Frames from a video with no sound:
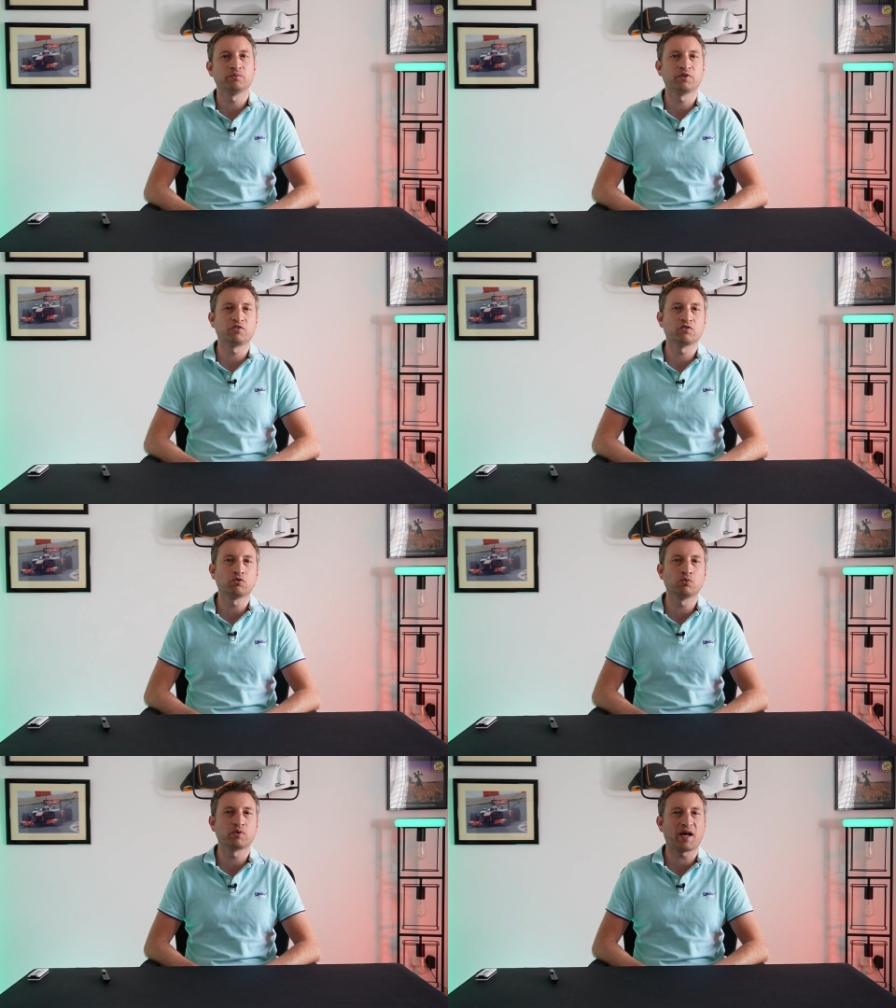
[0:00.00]
which is
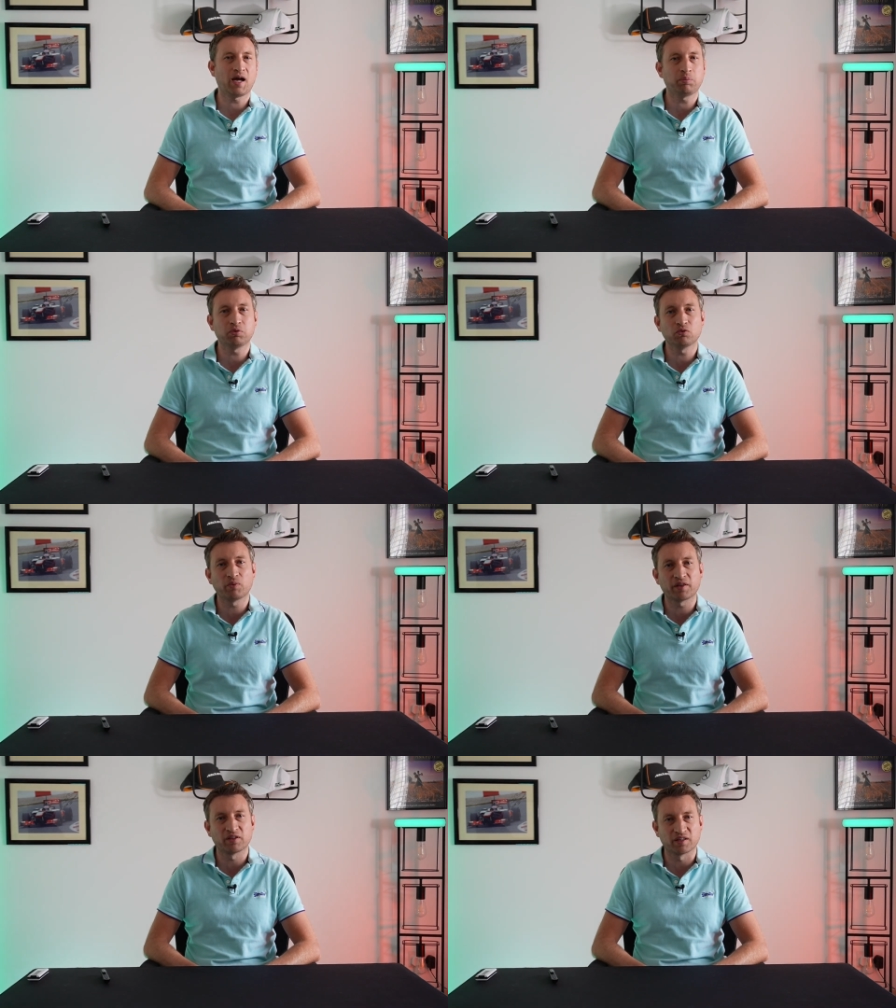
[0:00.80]
called Apple
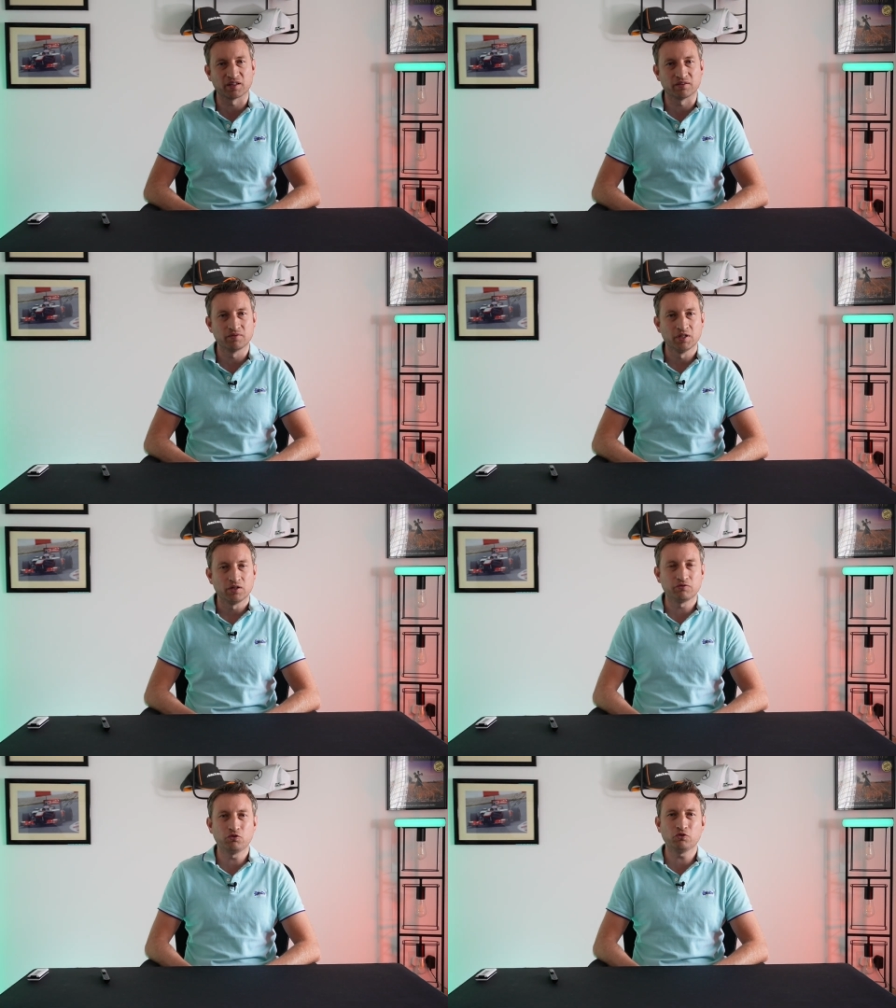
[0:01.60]
WeatherKit.
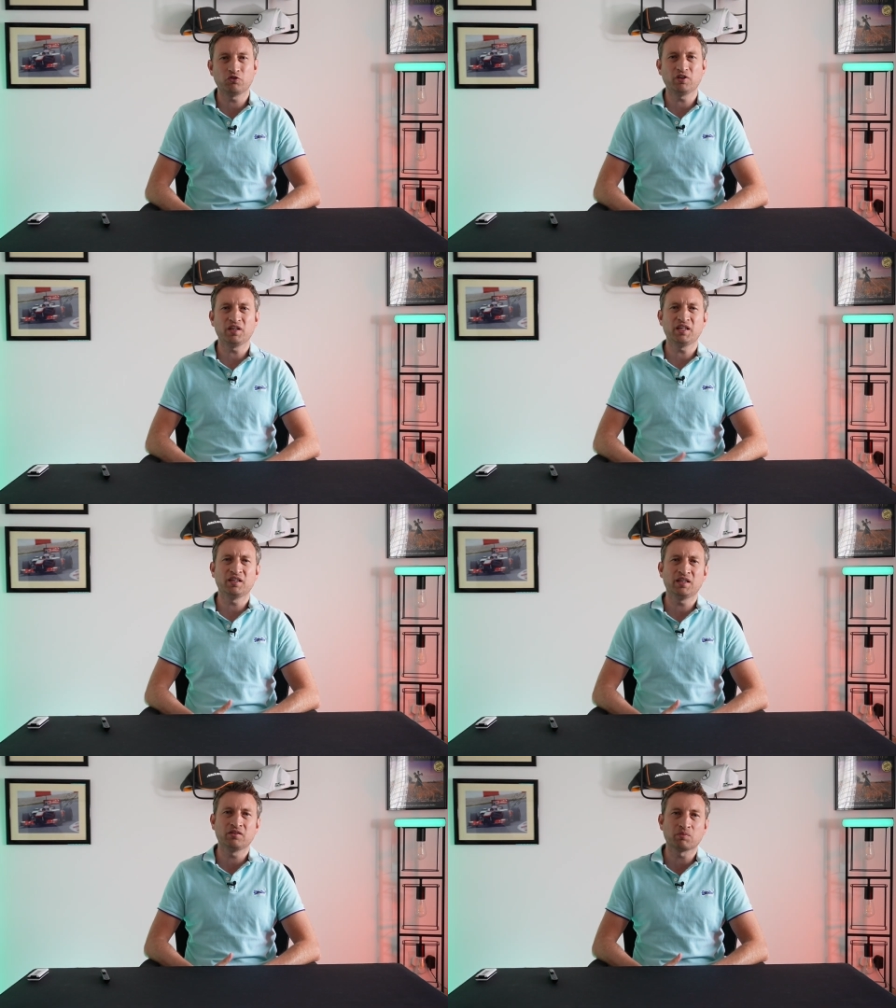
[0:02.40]
Unfortunately, it
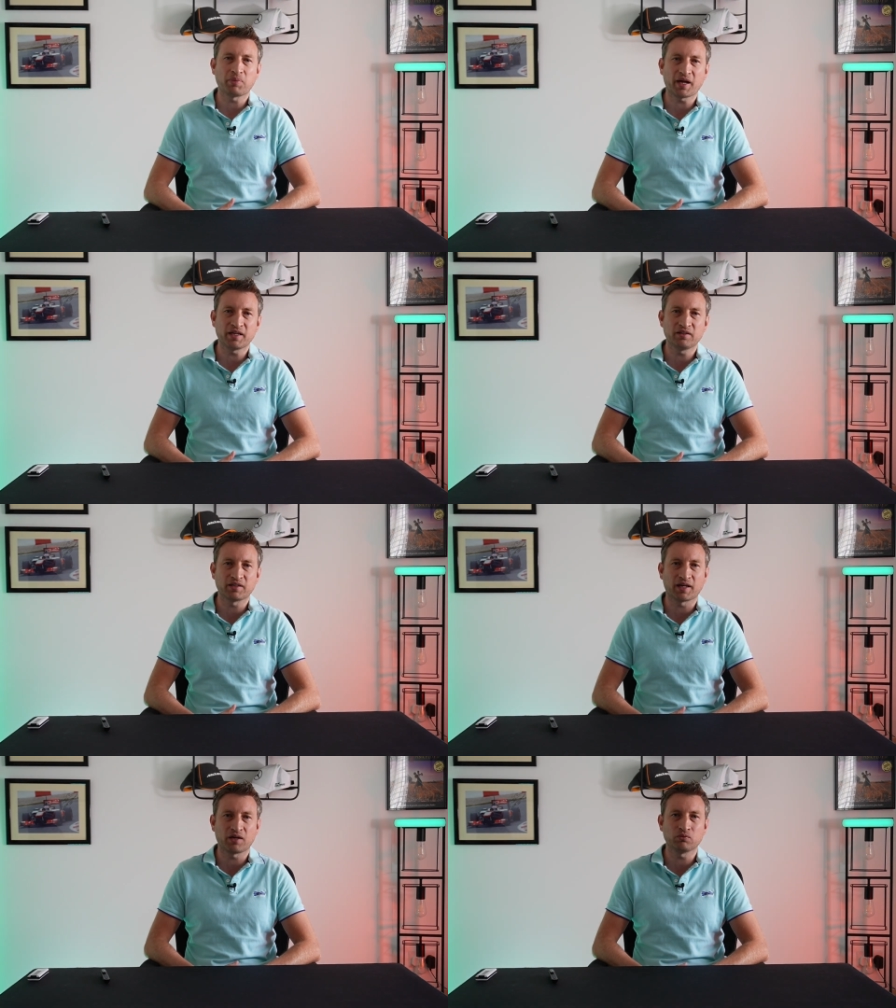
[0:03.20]
needs a paid
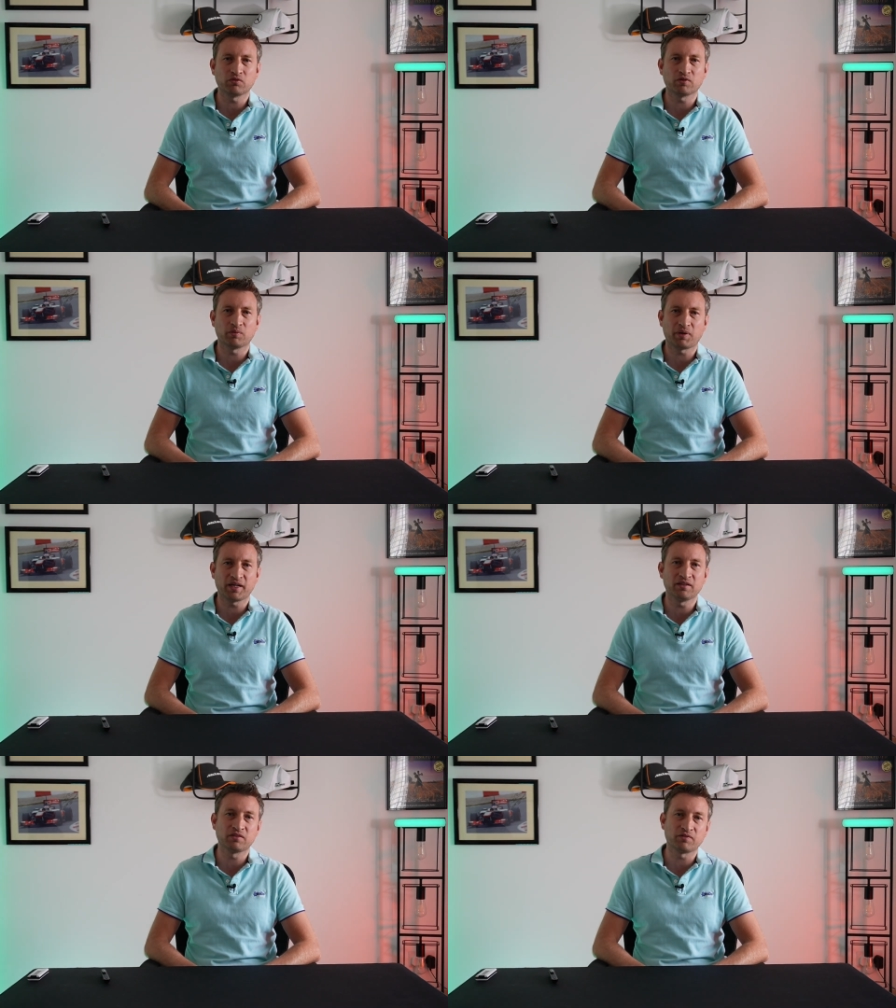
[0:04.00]
account, a
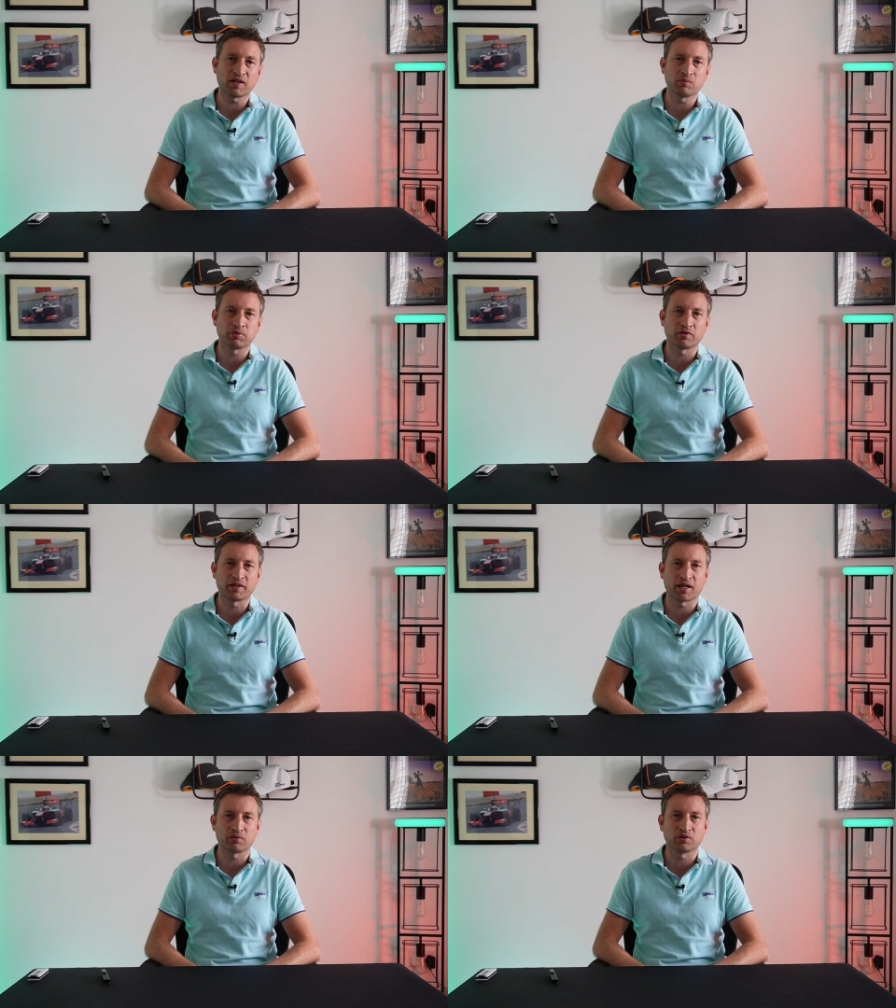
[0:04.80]
paid developer
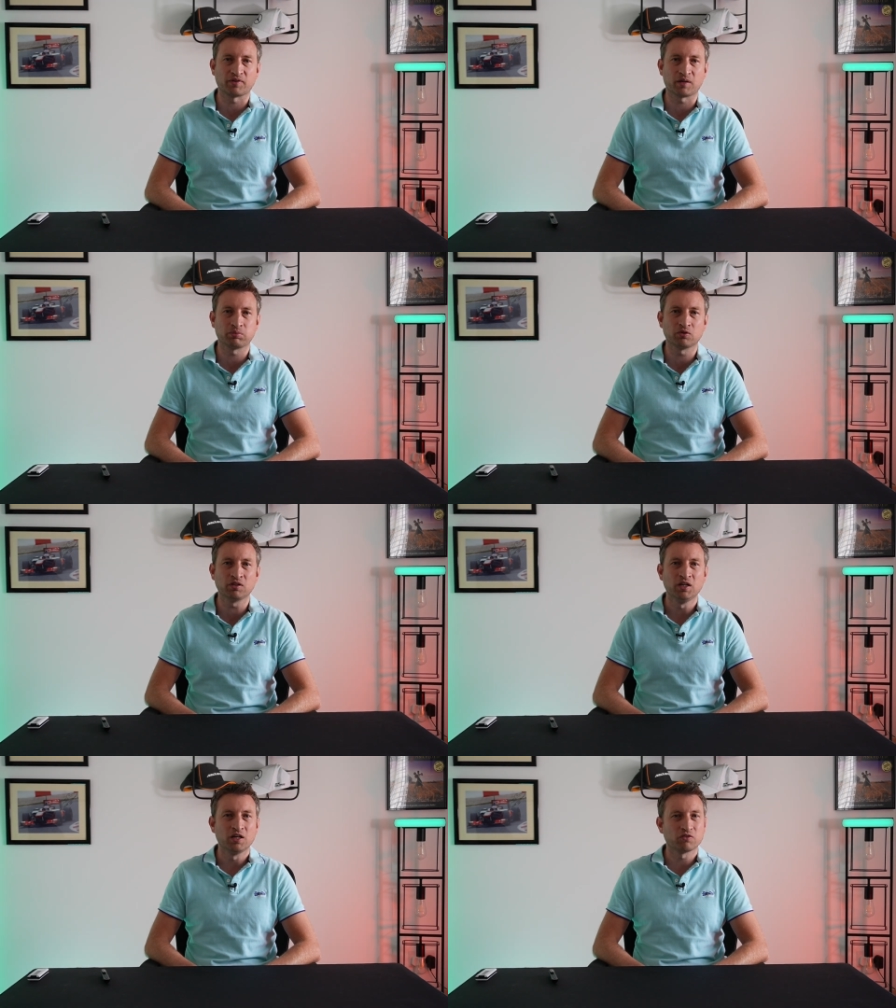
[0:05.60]
account of Apple,
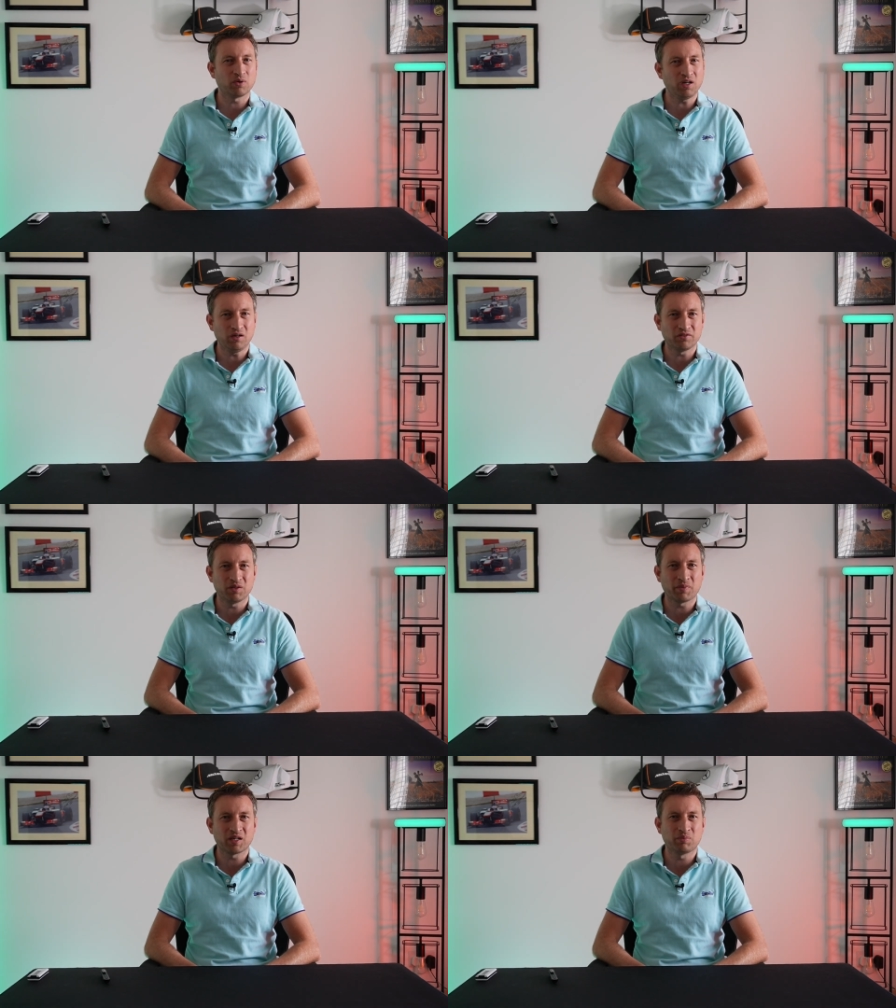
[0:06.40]
so I can't see
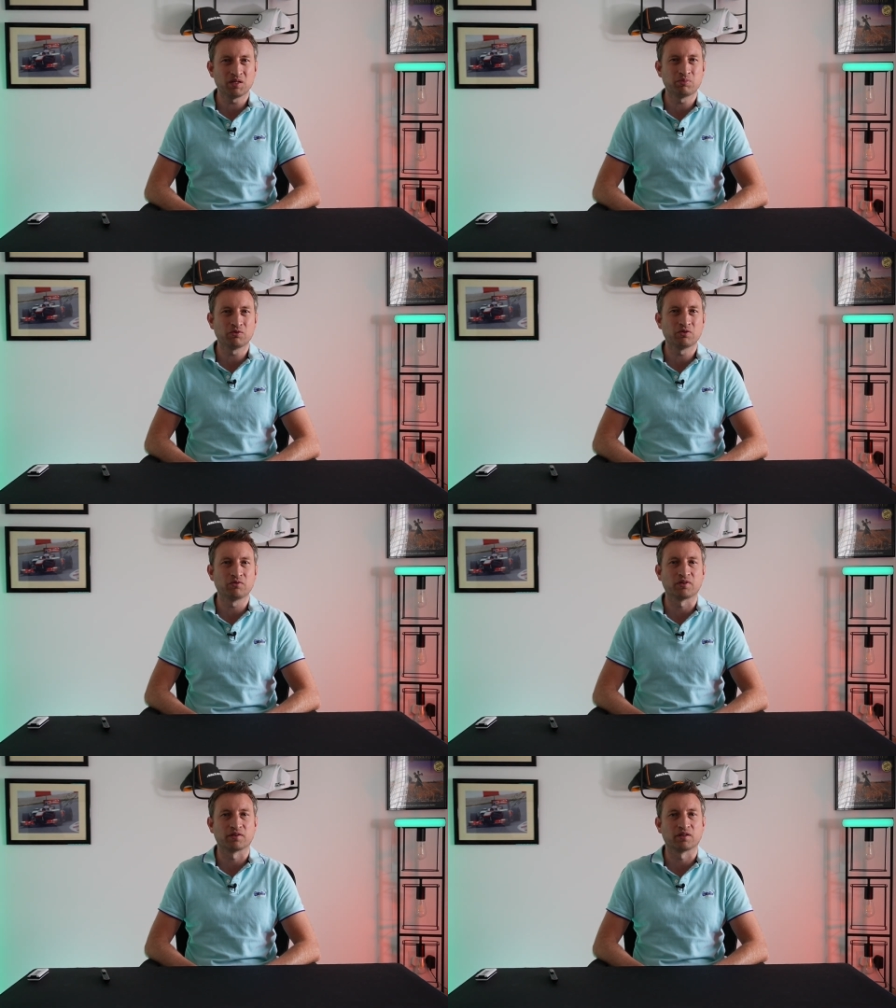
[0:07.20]
many people
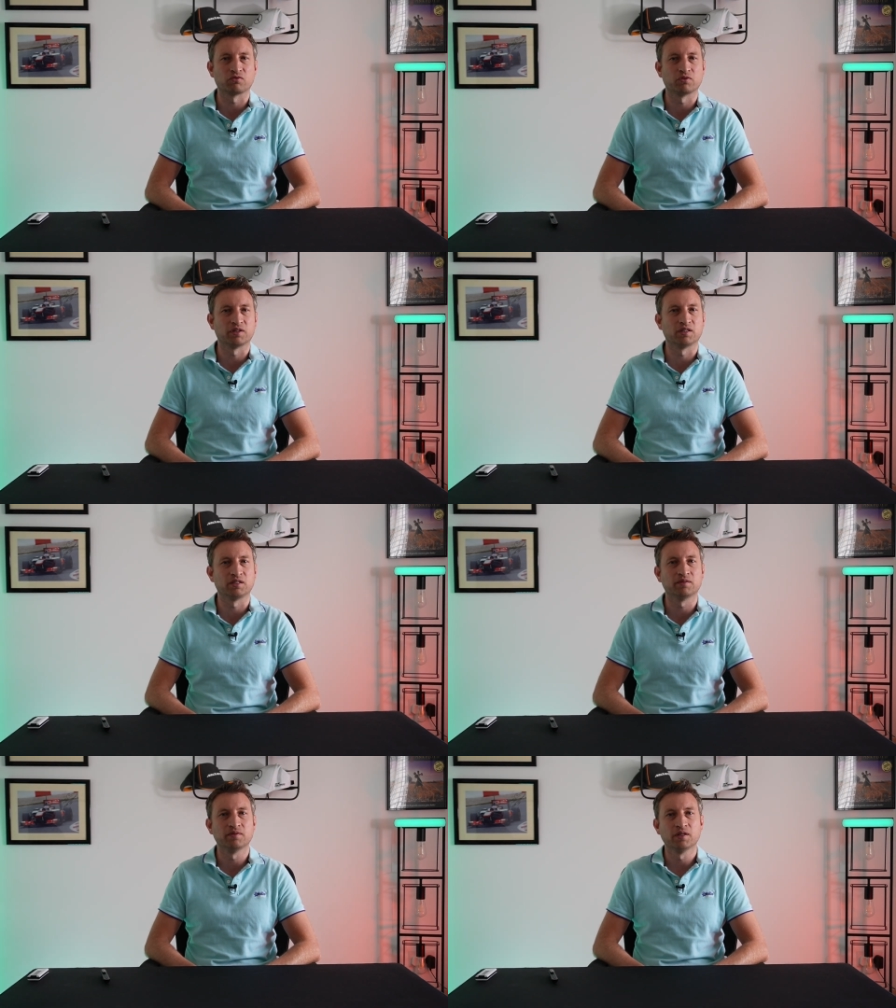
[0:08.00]
using this really.